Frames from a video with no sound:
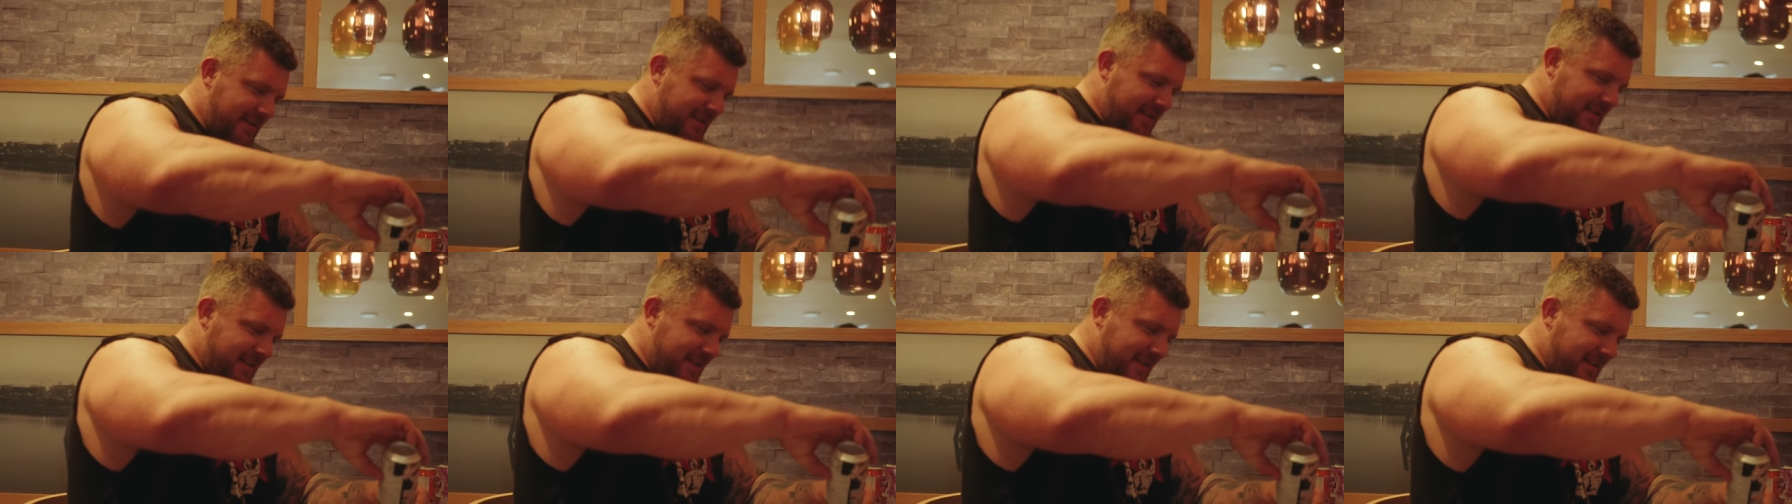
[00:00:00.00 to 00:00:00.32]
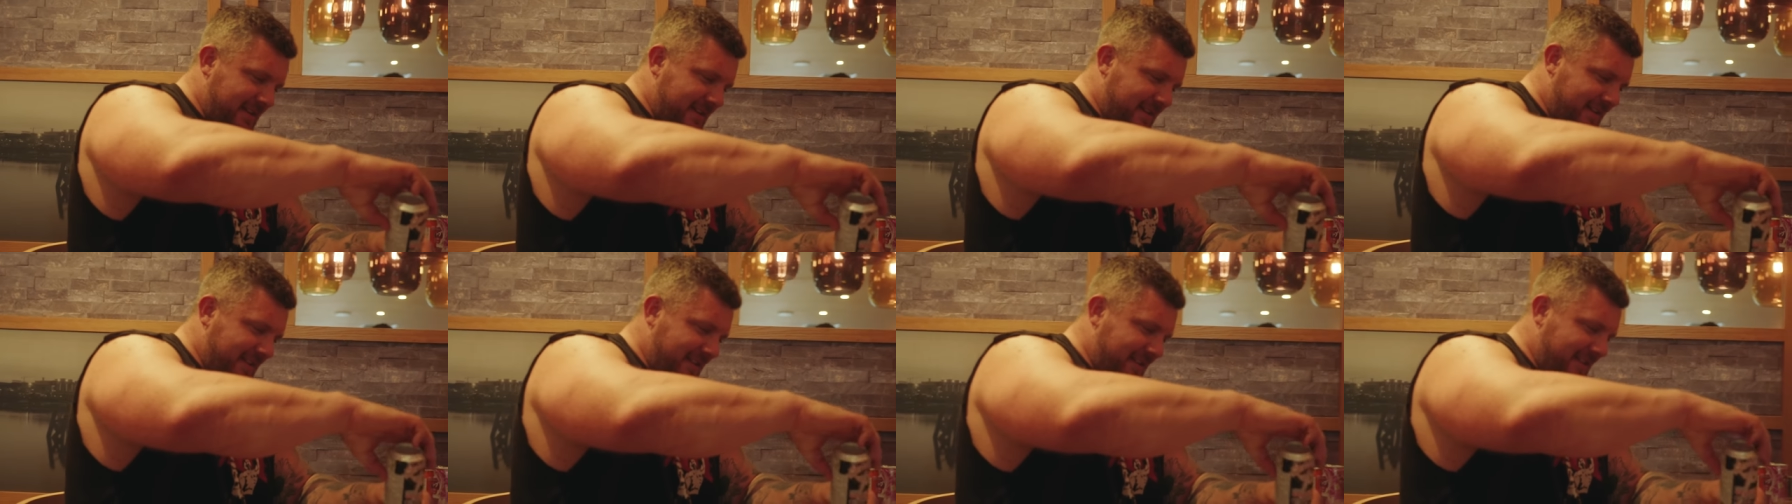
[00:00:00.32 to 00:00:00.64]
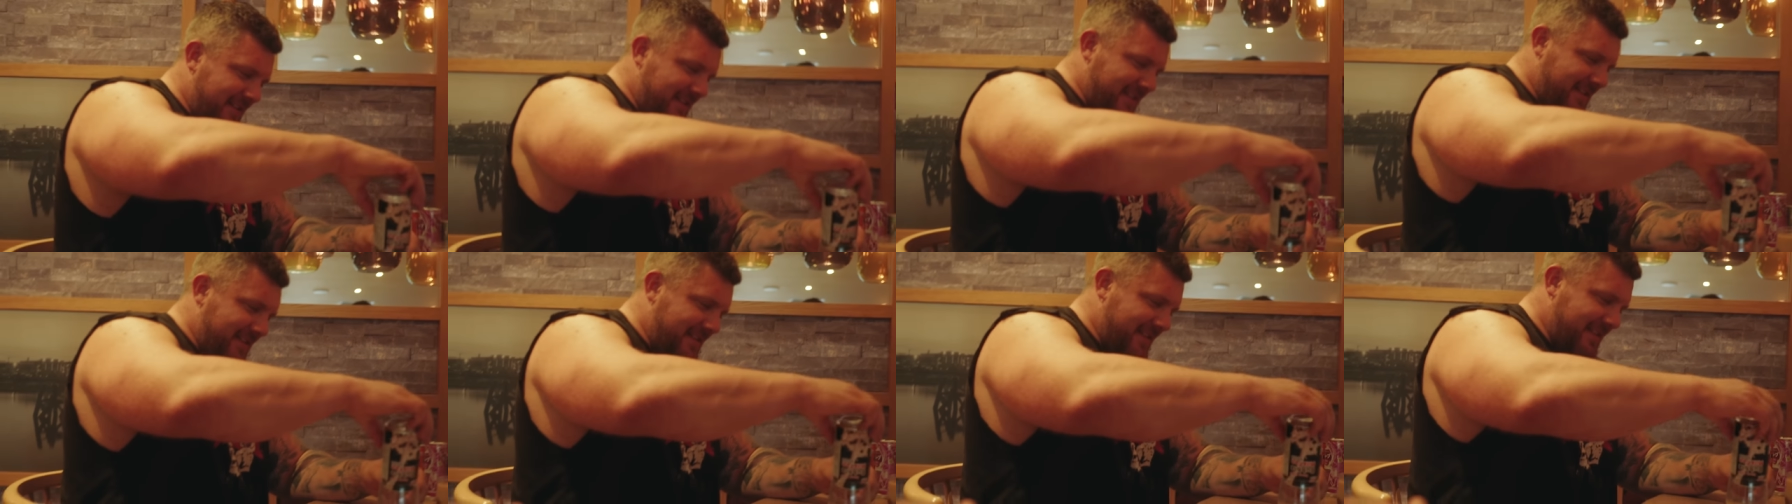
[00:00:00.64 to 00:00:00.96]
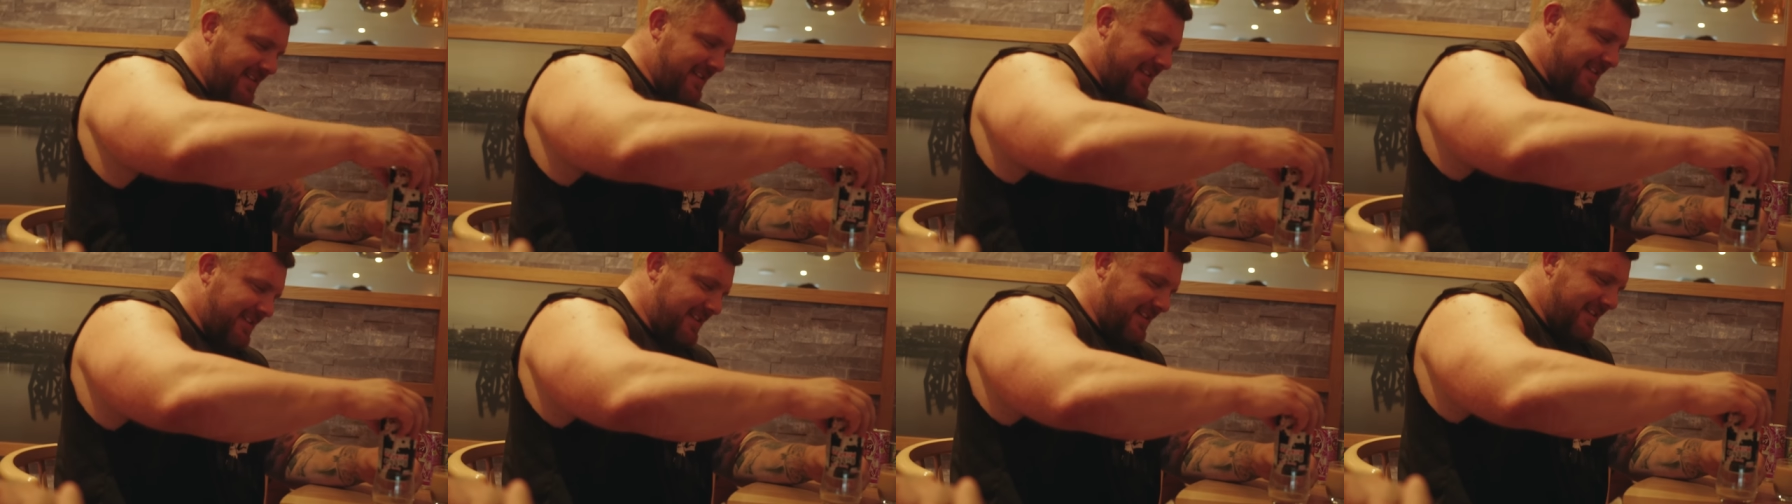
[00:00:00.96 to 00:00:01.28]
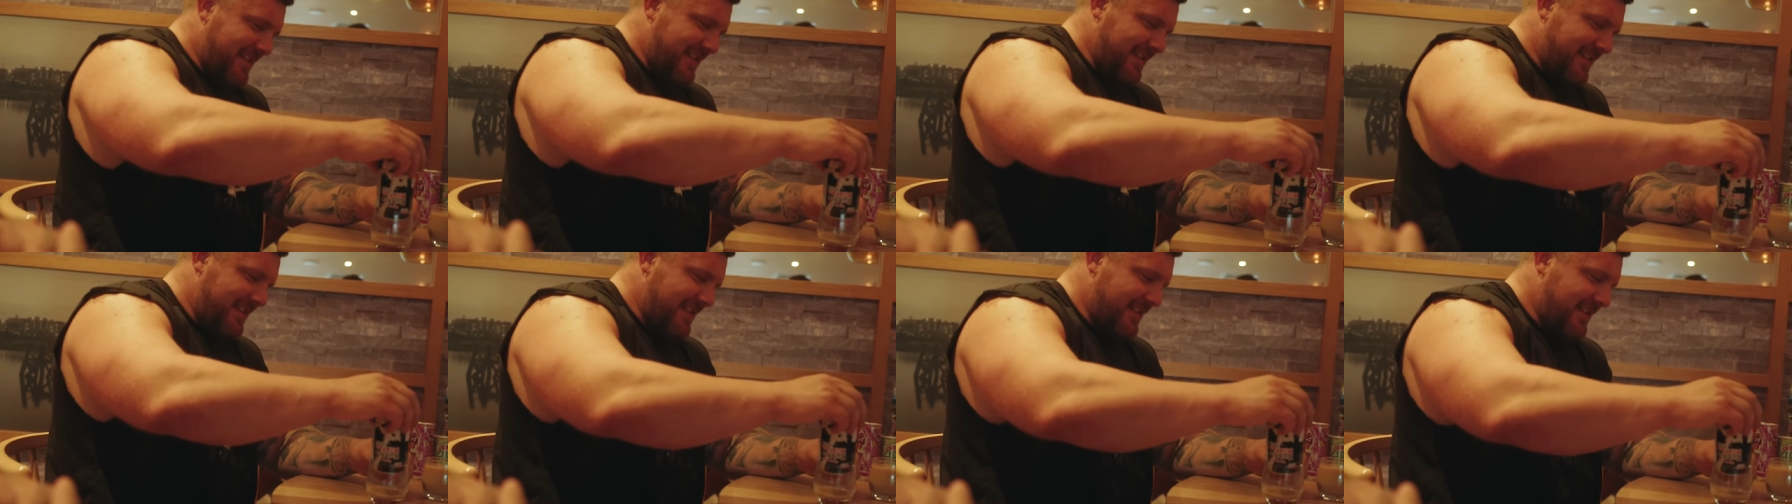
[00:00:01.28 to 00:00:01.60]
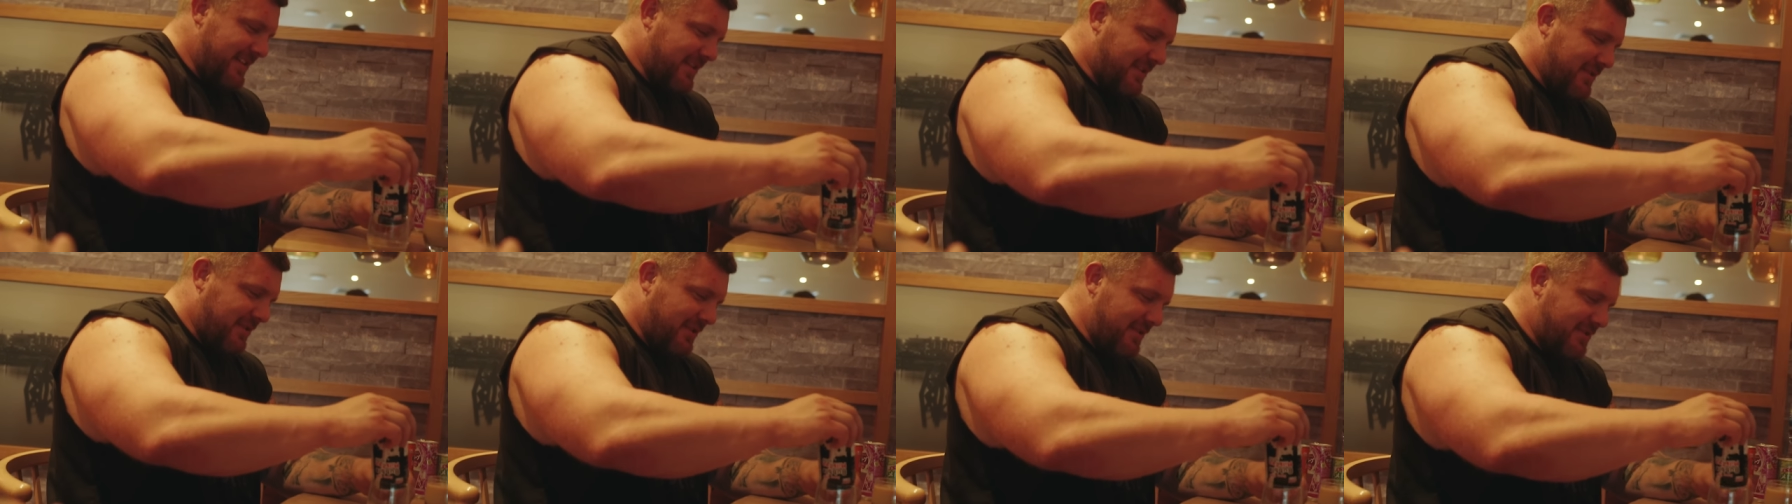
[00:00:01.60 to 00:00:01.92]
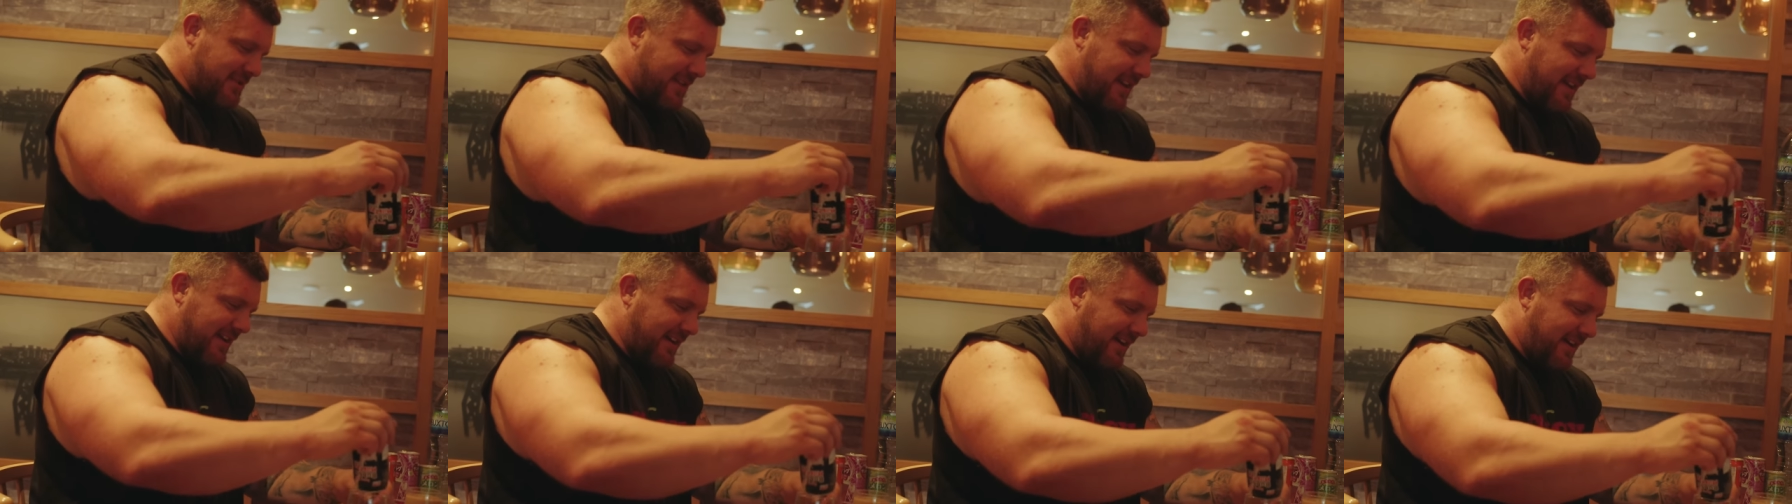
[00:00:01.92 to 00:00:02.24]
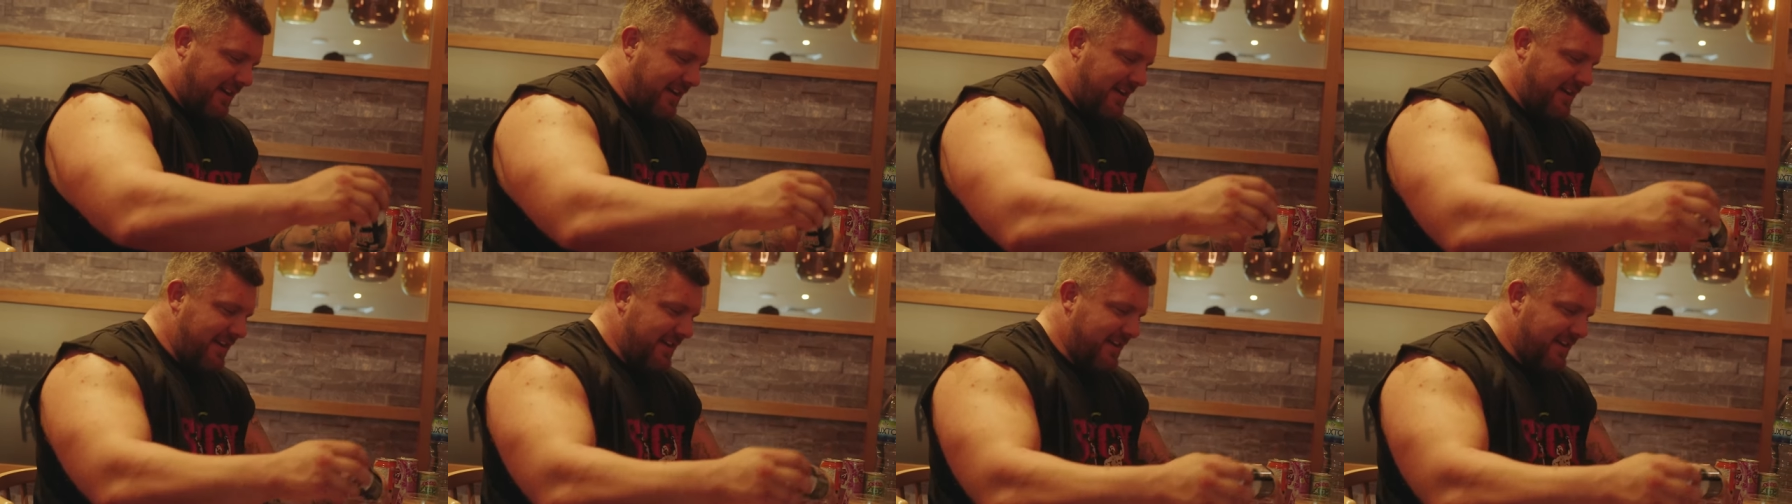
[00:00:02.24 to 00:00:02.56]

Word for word: oh my god! There's balls in it. take off.